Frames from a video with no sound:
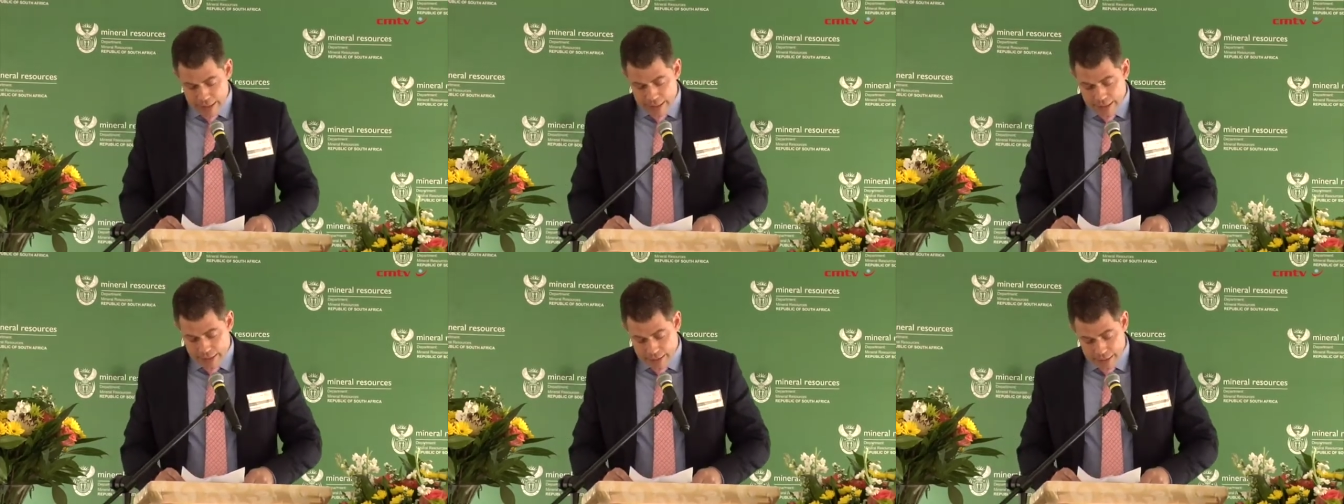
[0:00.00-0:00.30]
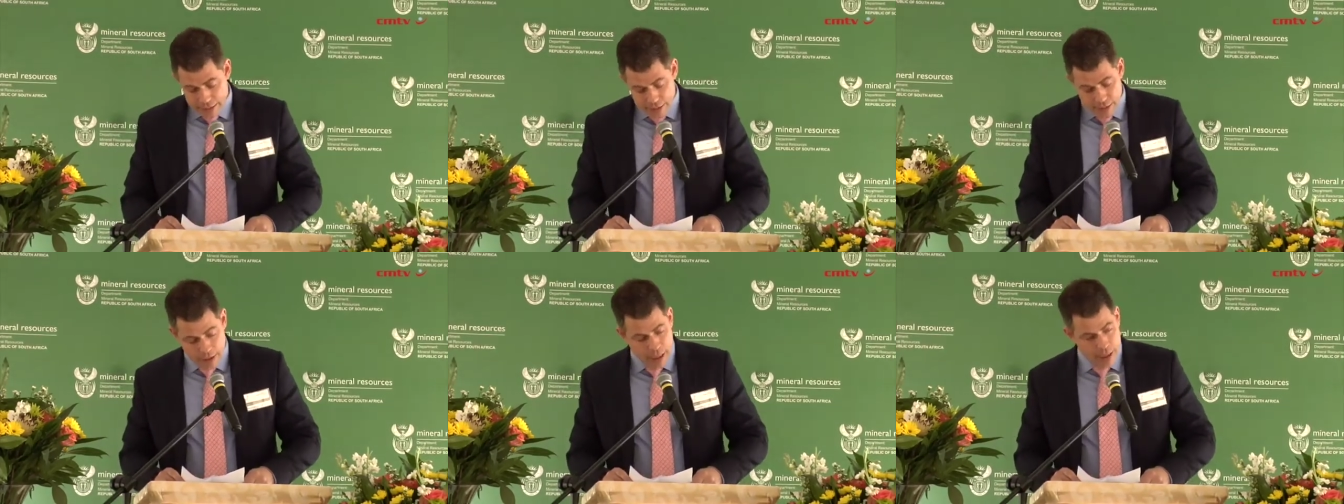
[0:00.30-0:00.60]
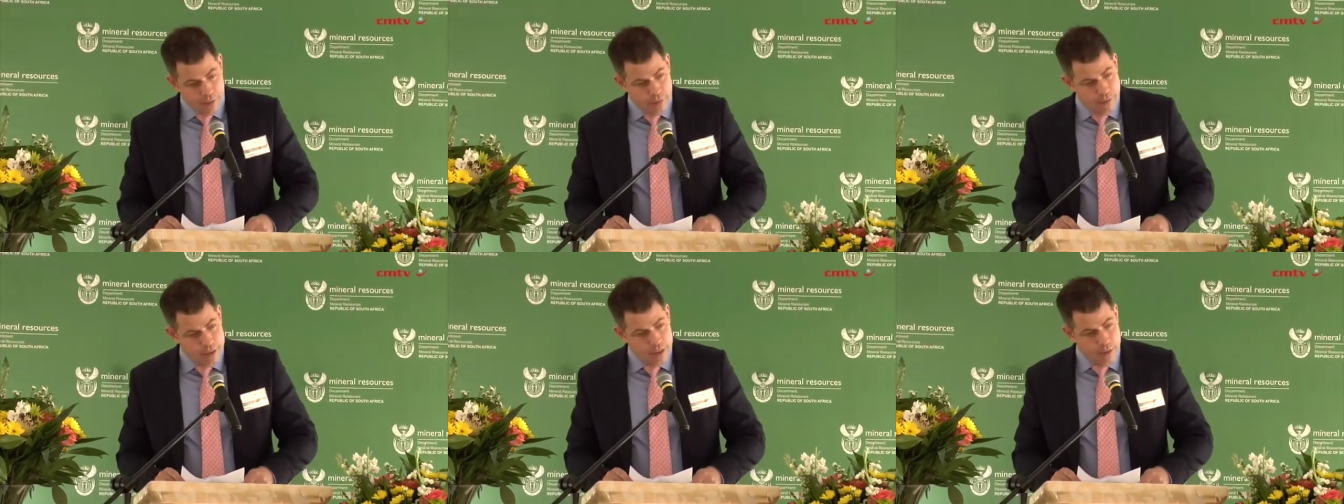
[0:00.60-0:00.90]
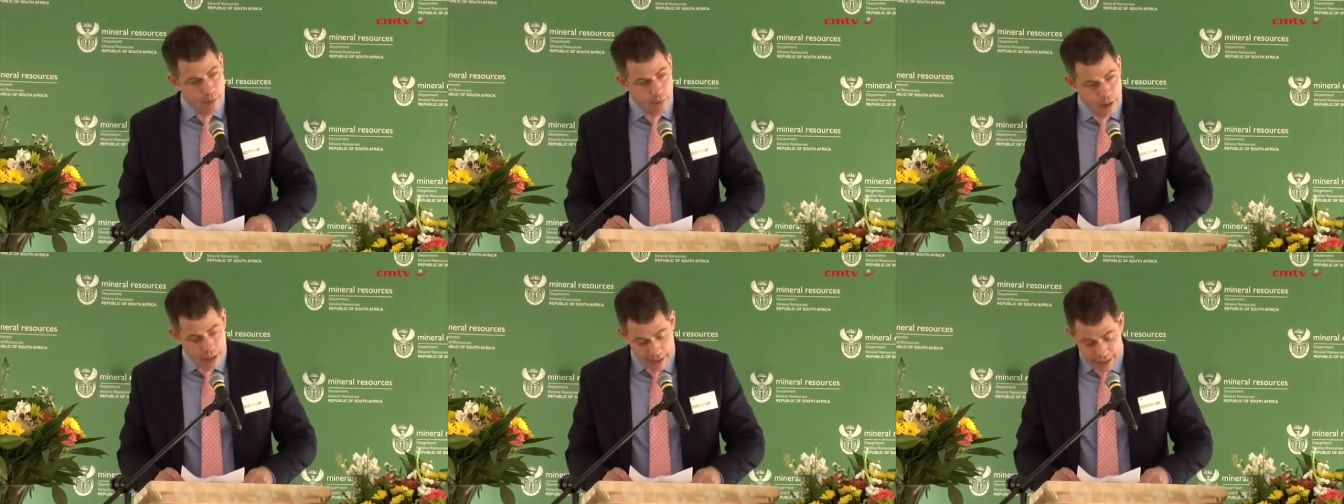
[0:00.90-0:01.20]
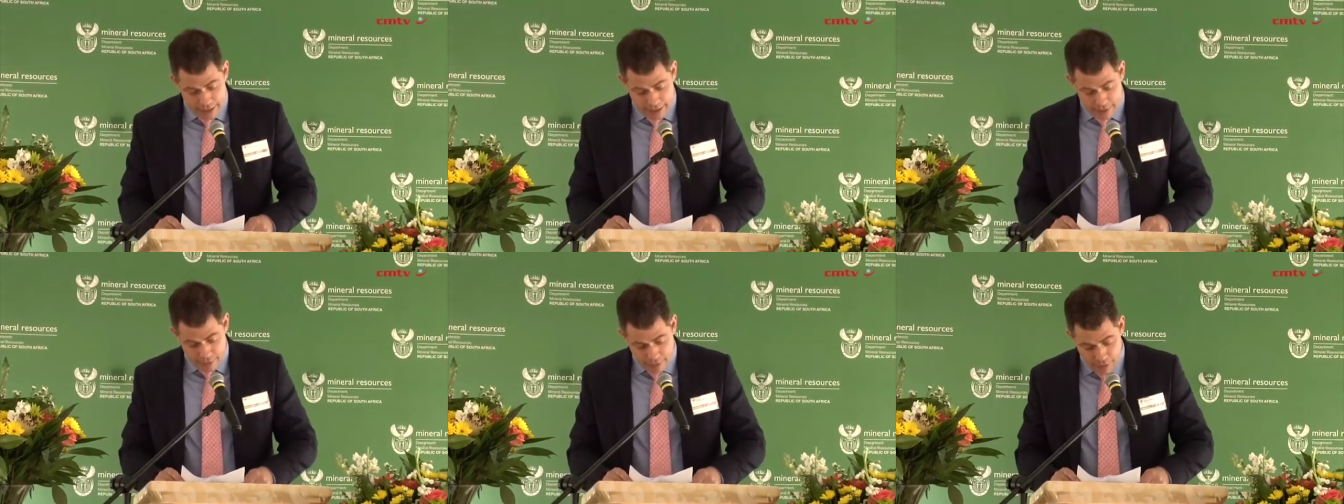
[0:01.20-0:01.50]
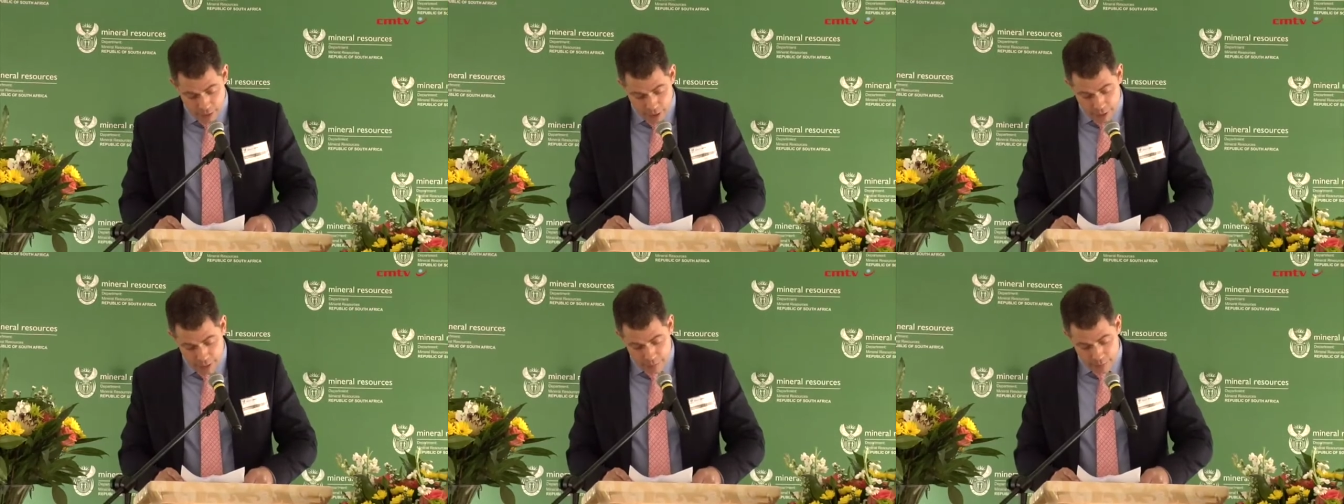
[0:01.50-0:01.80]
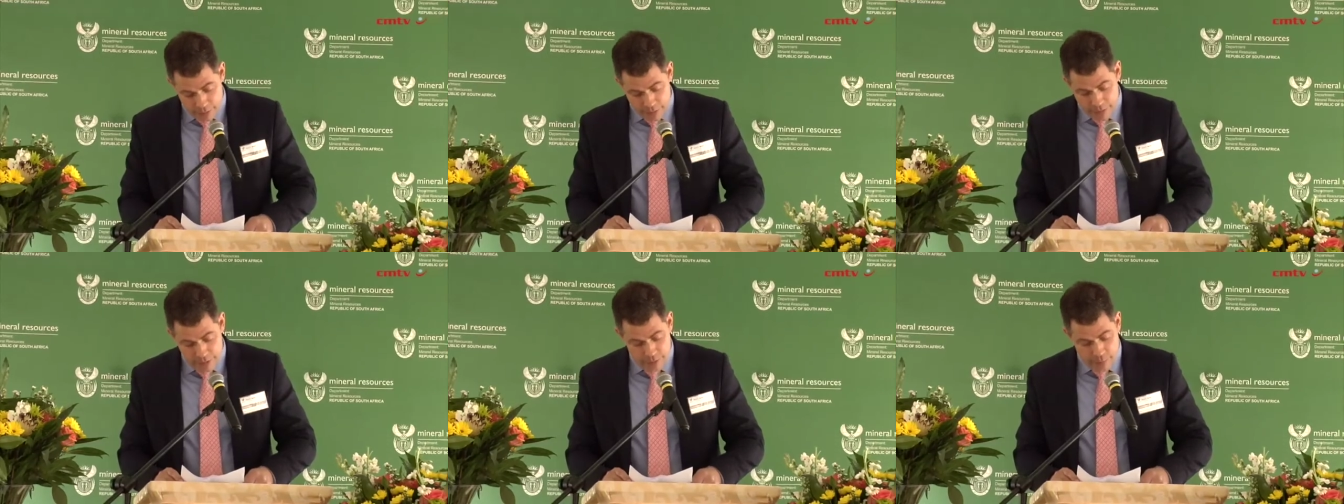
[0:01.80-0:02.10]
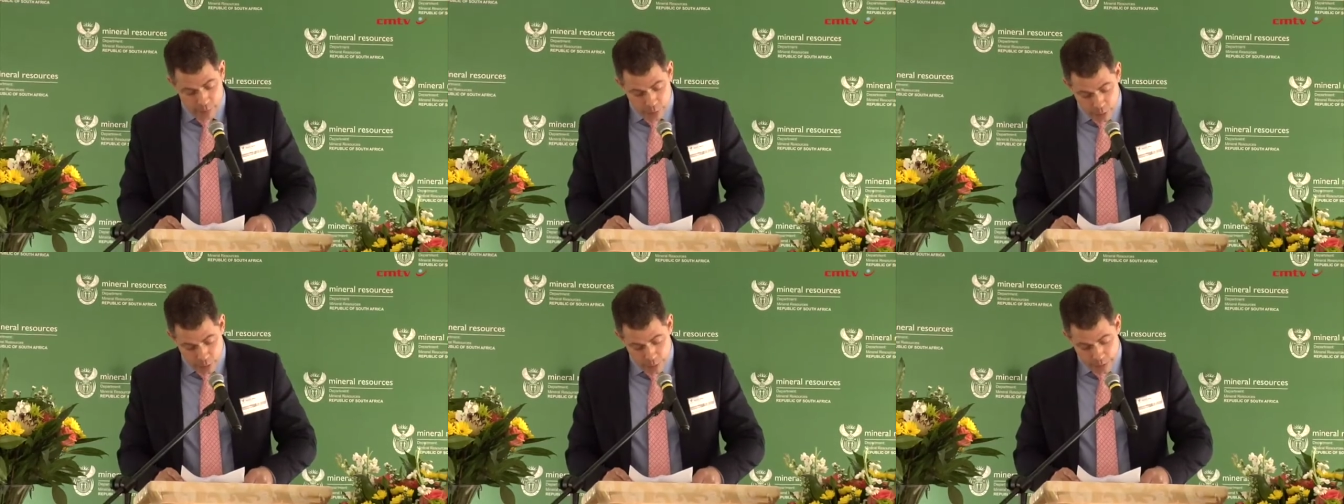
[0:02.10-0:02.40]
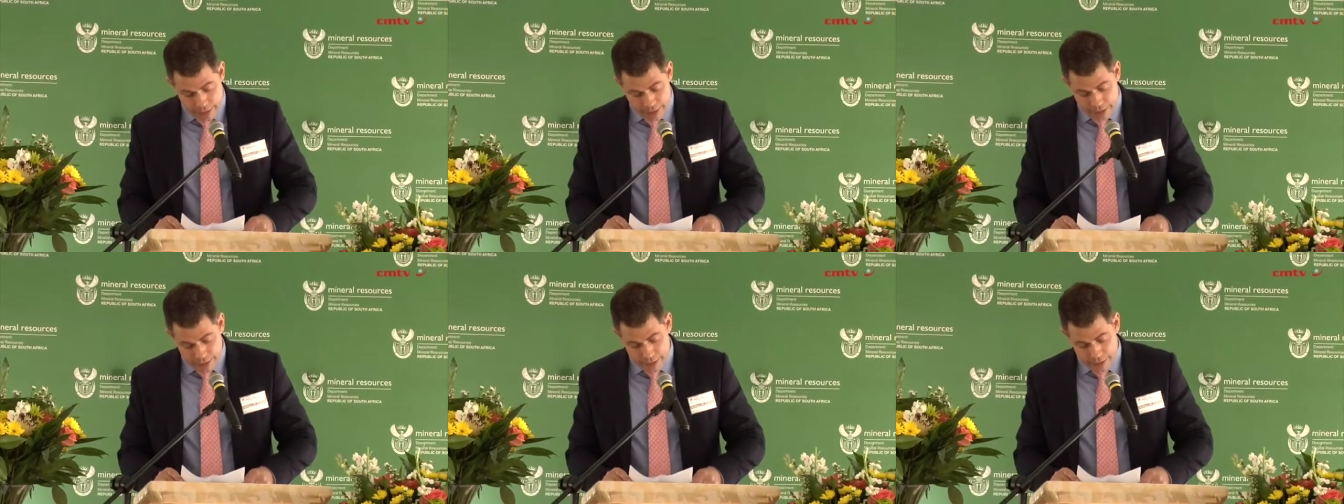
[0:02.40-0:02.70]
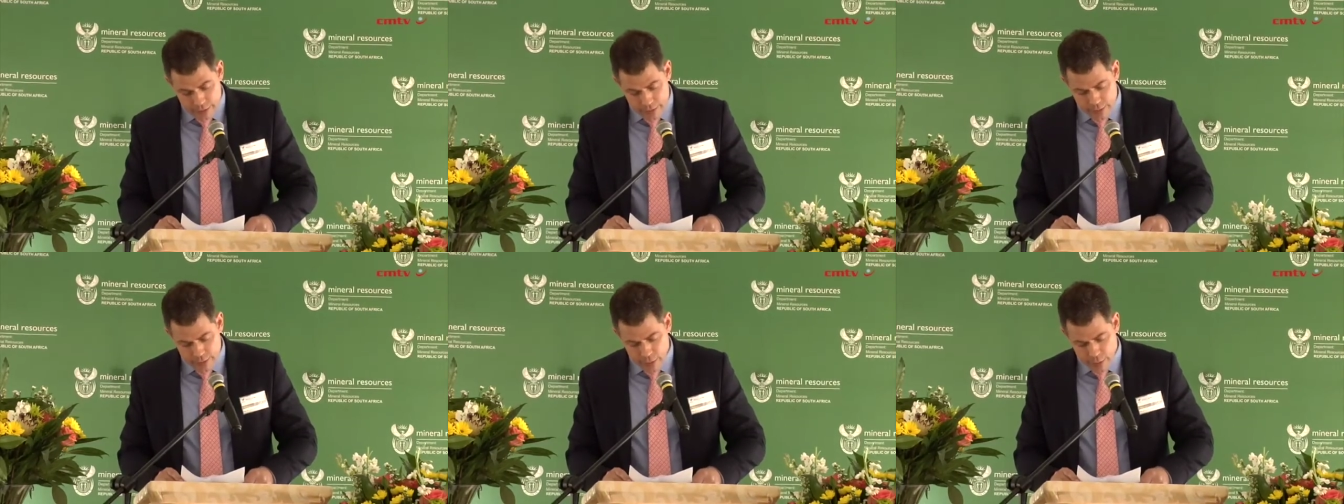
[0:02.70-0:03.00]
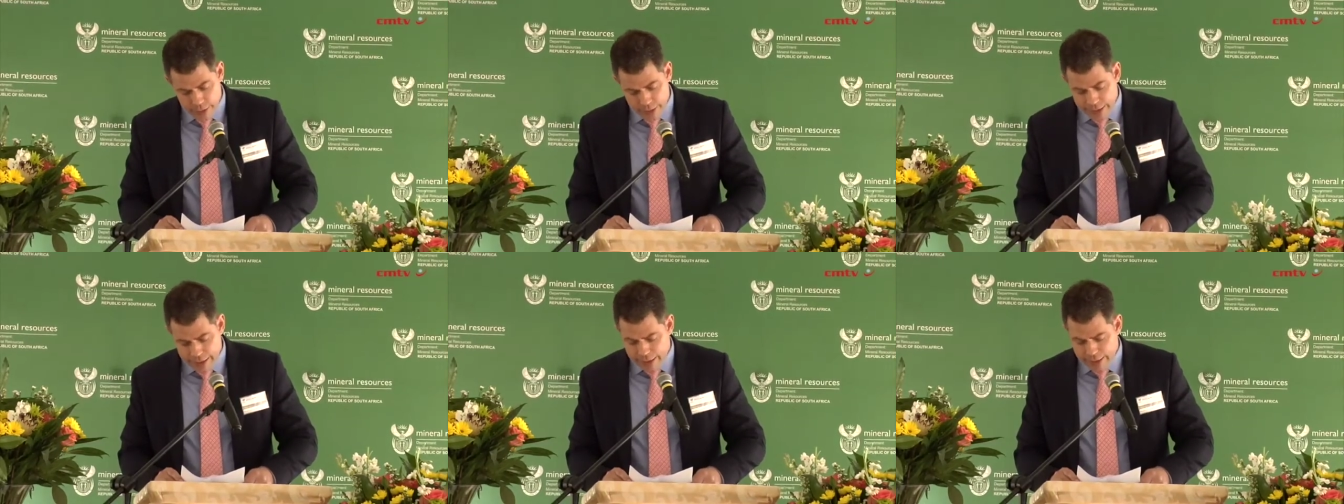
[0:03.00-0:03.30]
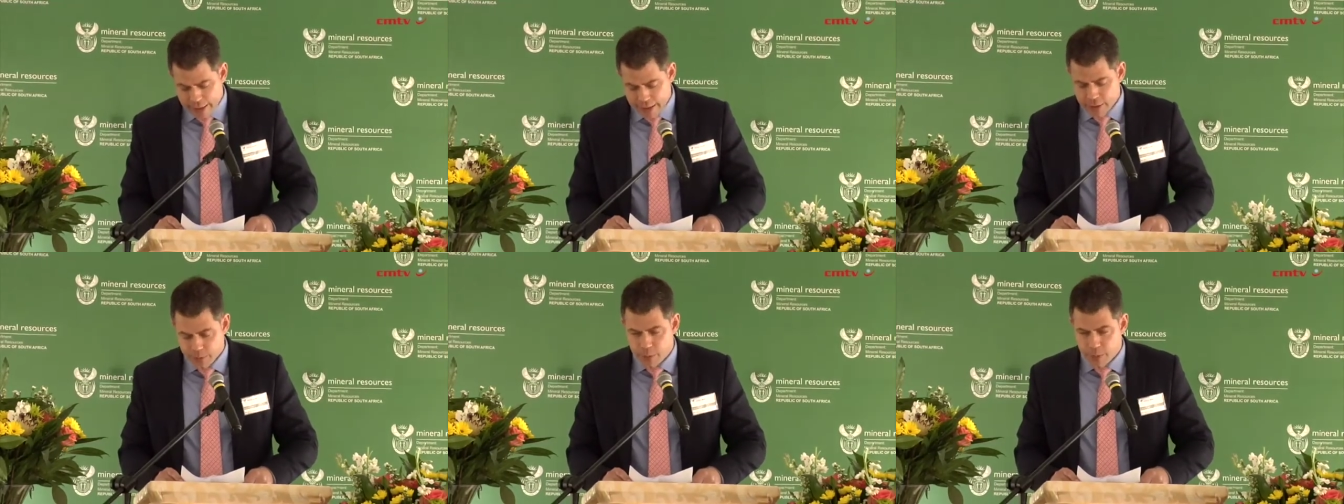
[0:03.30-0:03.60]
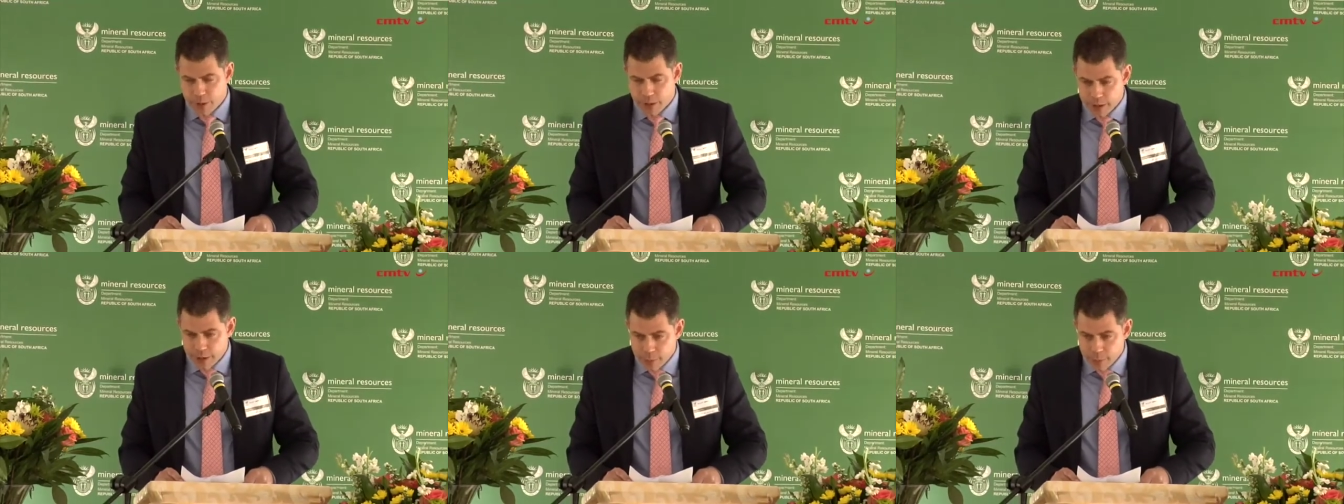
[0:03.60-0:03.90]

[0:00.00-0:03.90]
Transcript: that the South African mining environment and permitting regulated by the